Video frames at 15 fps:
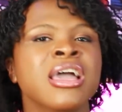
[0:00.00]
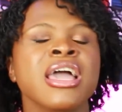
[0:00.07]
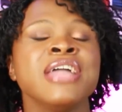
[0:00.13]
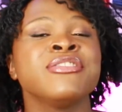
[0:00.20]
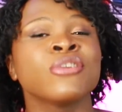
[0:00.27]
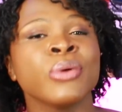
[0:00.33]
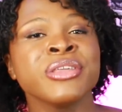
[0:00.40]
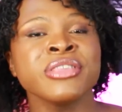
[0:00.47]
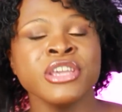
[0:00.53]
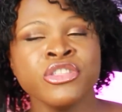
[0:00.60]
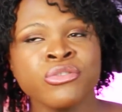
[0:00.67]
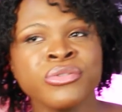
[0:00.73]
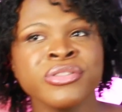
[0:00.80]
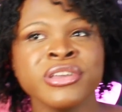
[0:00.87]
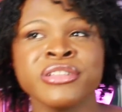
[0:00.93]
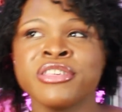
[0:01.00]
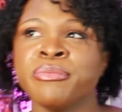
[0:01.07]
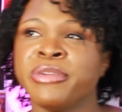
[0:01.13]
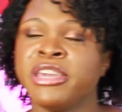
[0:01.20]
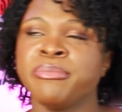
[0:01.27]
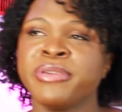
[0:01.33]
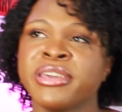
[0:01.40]
It's always interesting to
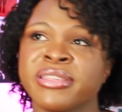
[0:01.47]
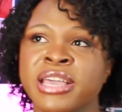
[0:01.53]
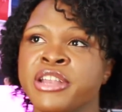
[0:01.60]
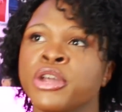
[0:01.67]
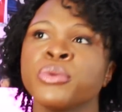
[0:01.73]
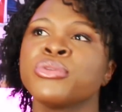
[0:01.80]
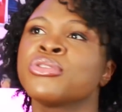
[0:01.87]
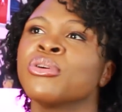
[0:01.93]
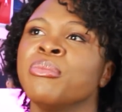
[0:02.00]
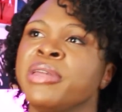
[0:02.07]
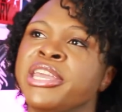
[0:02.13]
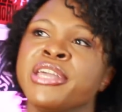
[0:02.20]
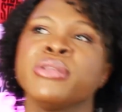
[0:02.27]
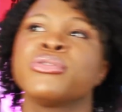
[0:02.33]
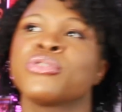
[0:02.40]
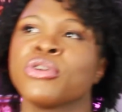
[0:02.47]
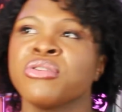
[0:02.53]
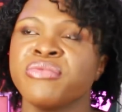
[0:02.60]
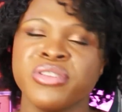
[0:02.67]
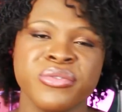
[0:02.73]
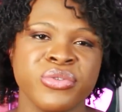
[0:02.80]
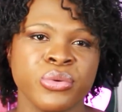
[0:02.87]
me because I know so many
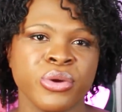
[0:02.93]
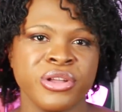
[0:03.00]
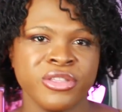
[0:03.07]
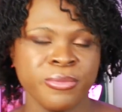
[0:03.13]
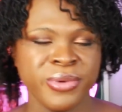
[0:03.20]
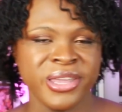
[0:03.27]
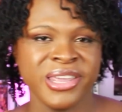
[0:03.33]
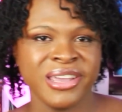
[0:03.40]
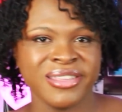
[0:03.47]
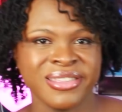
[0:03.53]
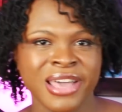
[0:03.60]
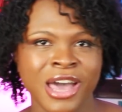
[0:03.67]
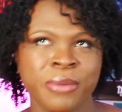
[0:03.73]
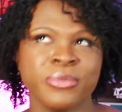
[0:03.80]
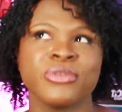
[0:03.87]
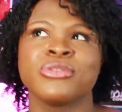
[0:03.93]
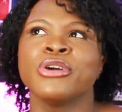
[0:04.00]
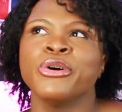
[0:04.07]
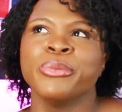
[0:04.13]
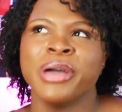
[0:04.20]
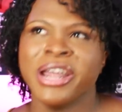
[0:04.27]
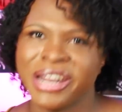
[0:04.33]
conservatives who are into BDSM,
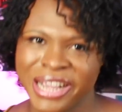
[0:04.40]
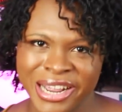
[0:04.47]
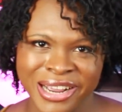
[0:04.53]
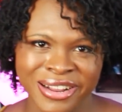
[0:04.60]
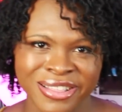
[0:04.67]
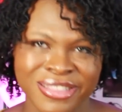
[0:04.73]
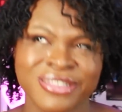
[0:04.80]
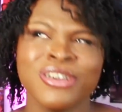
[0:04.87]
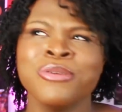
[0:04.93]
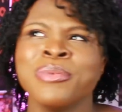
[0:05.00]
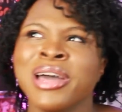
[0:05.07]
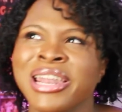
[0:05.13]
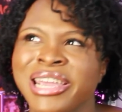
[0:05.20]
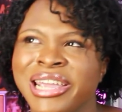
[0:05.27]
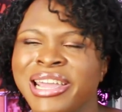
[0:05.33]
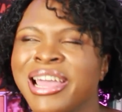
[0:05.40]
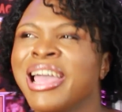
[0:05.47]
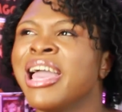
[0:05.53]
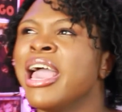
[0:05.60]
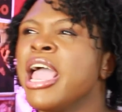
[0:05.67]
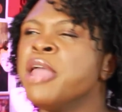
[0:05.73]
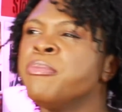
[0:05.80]
so many.
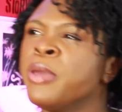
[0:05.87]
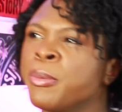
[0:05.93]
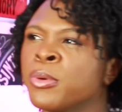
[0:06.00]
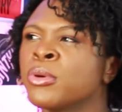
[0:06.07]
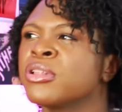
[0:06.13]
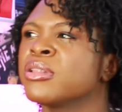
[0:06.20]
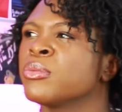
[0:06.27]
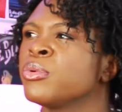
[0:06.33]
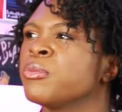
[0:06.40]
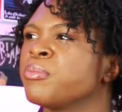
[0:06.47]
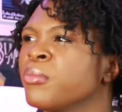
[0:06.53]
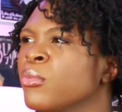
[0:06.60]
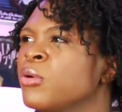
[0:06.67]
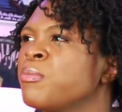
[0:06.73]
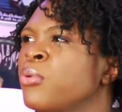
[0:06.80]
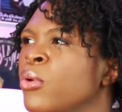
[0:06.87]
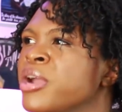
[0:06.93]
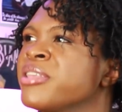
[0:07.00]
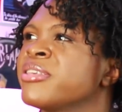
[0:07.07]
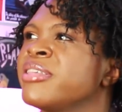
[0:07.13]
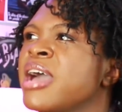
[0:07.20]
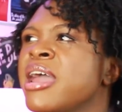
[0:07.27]
And people will
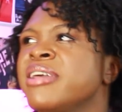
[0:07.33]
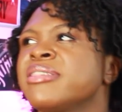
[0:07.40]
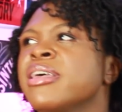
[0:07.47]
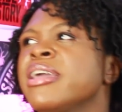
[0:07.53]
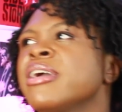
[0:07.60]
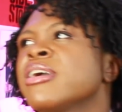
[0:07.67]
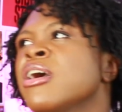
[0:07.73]
point to that as like a